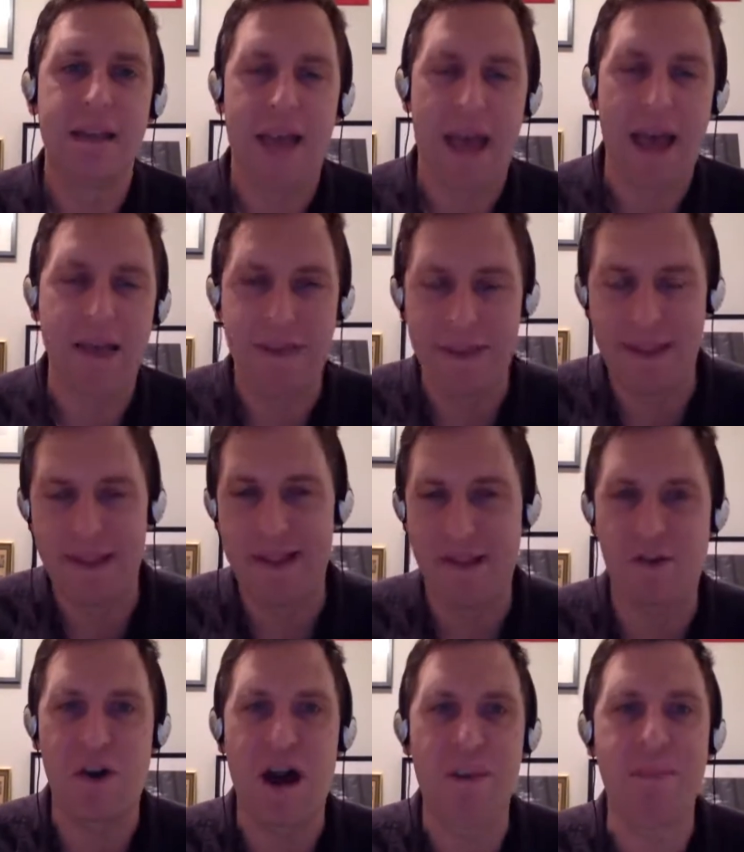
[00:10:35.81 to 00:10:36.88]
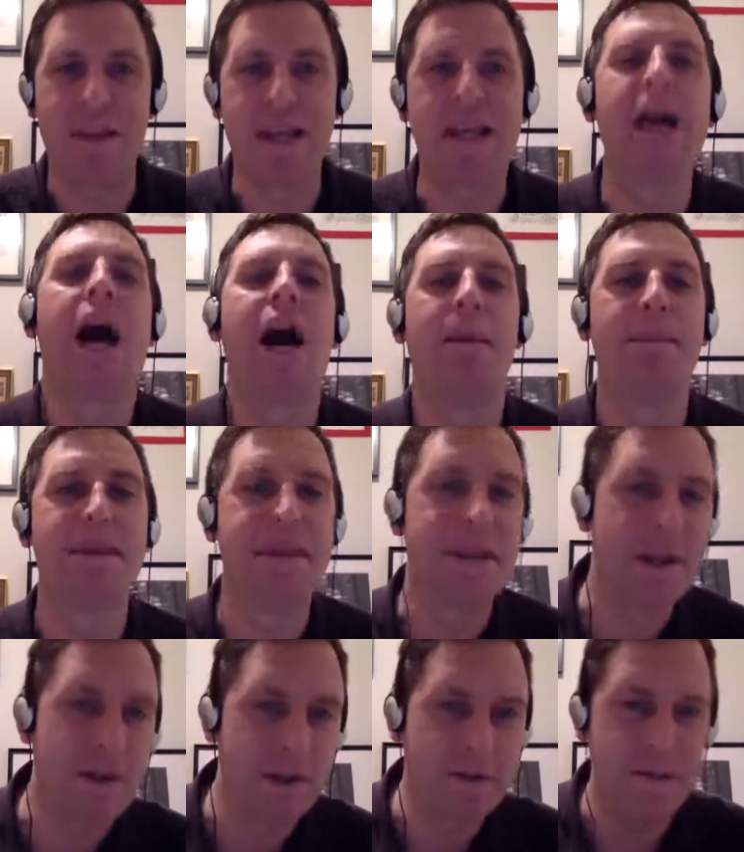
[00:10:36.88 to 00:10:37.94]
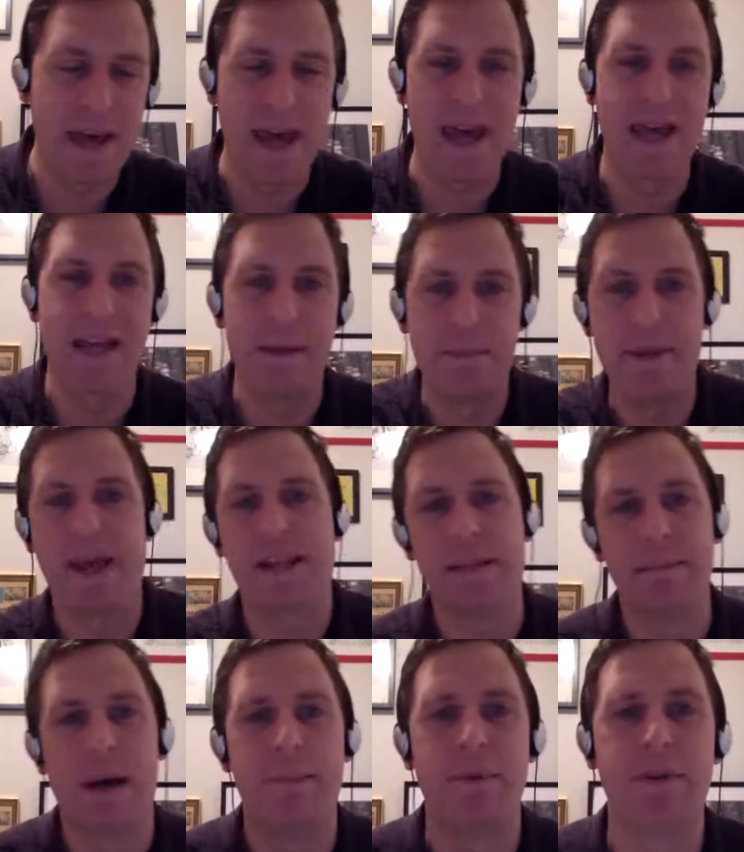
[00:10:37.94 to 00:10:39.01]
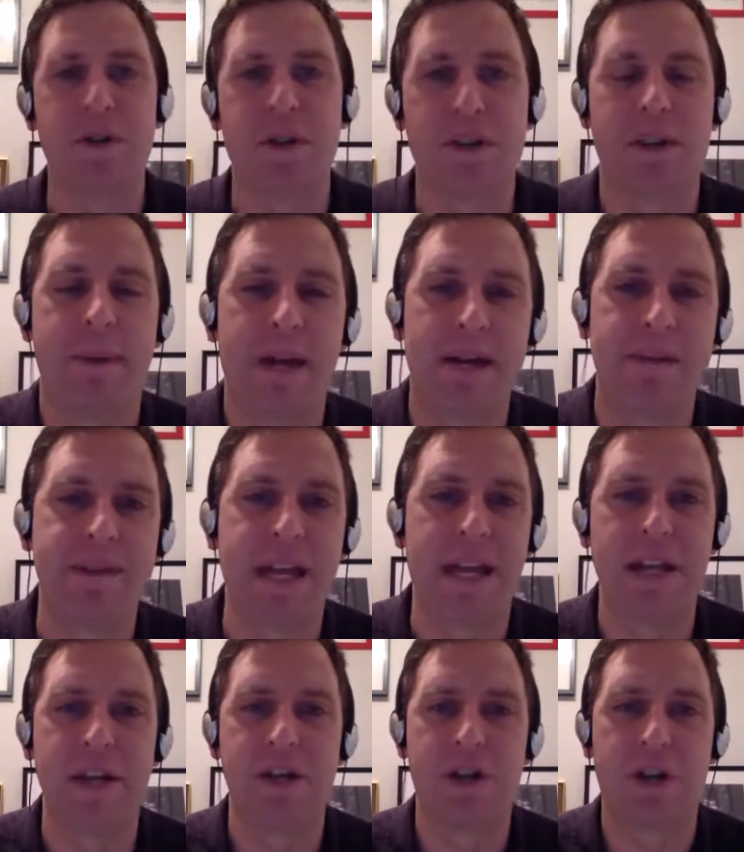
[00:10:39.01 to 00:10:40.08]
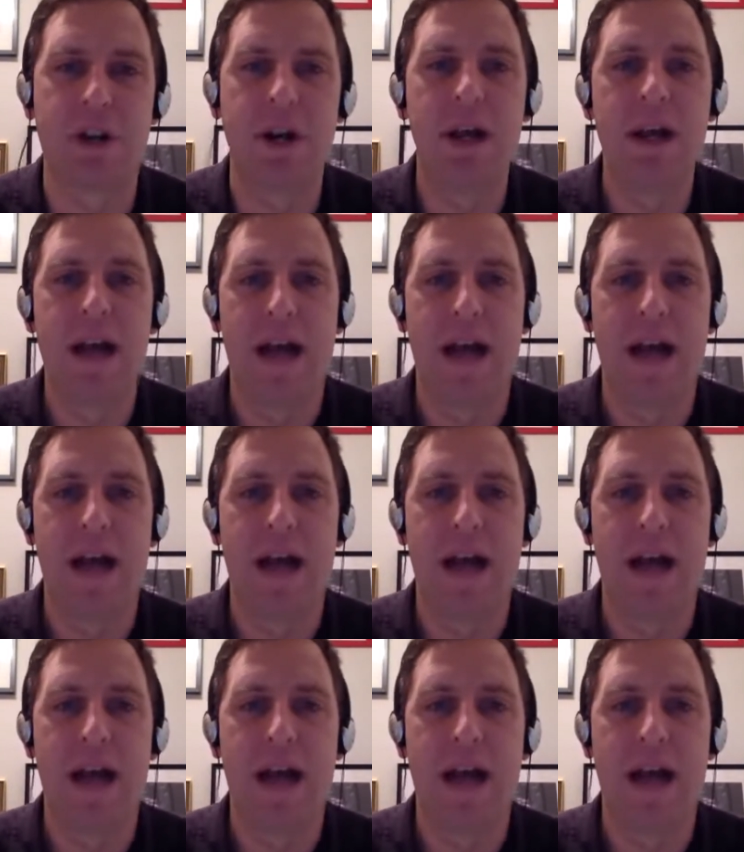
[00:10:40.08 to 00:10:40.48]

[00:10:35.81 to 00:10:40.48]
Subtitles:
As described, he commandeered a van and picked them up and took them out of danger.